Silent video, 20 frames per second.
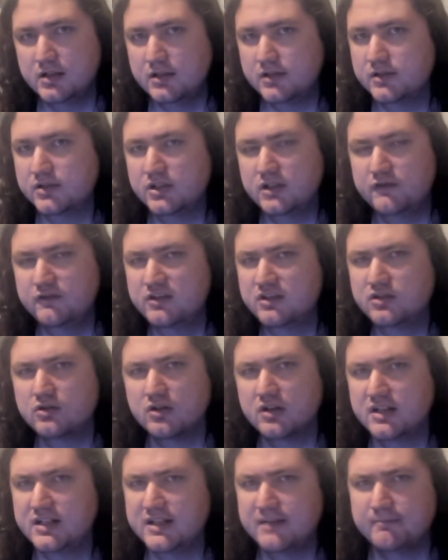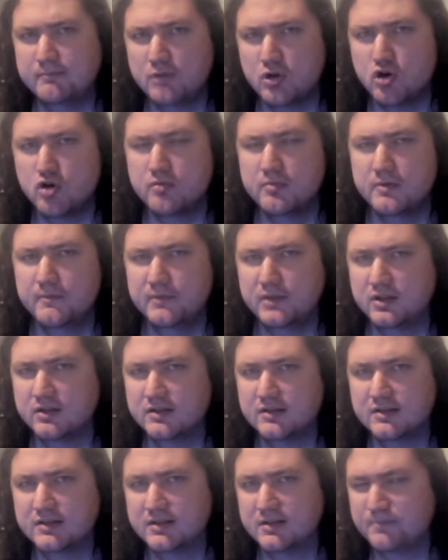You've just got to tip Melbourne
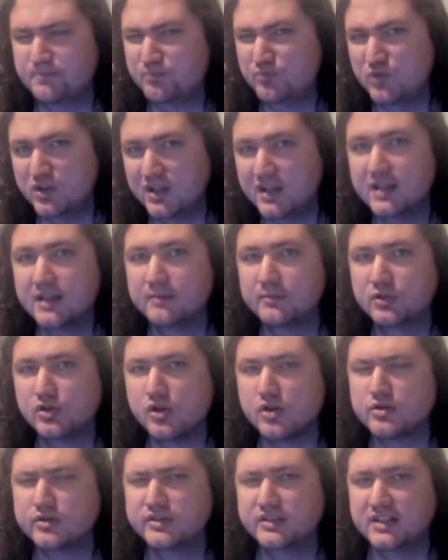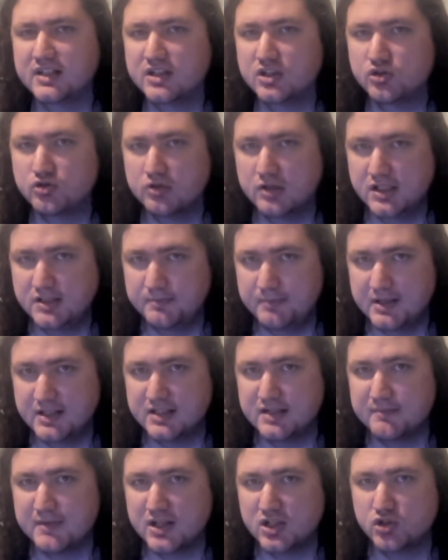because Gilly McLachlan's going to try his best to
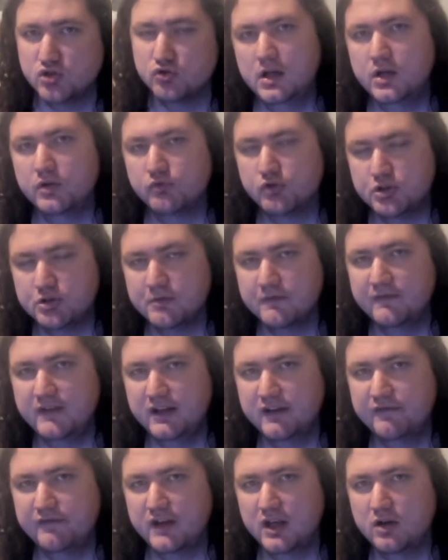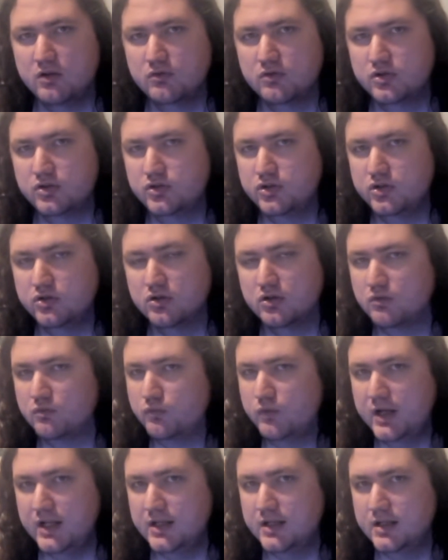make sure Richmond VFL do not
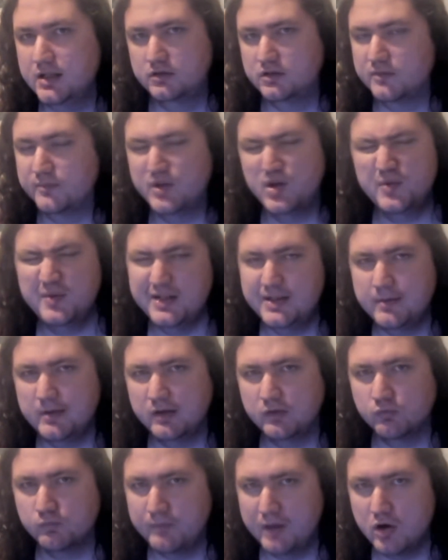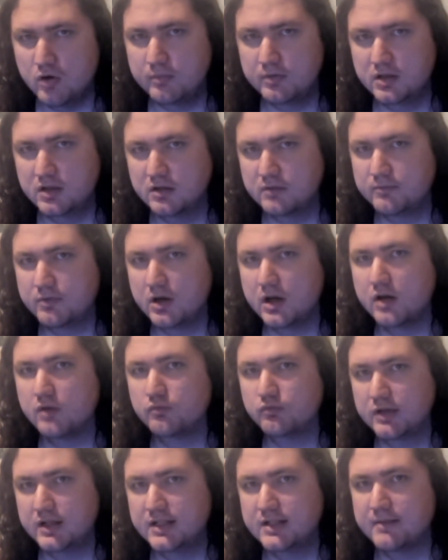win. So I'm going to be tipping Melbourne by a
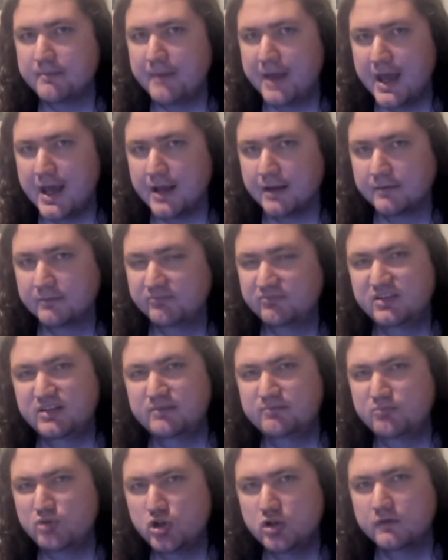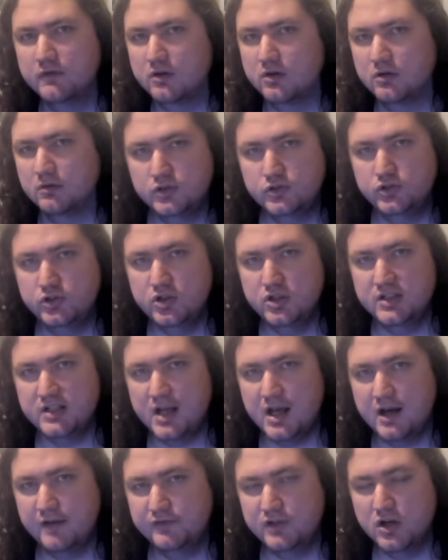rigged amount. Move on. Tuesday
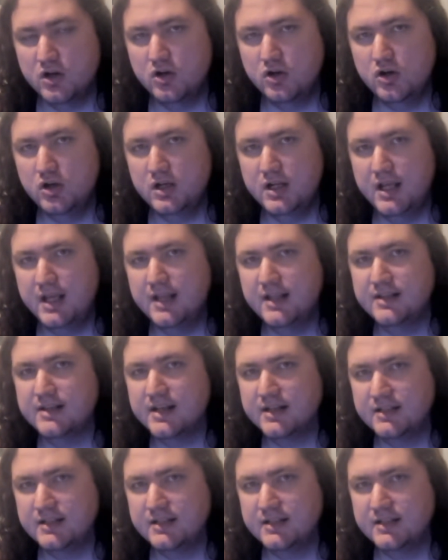afternoon, Anzac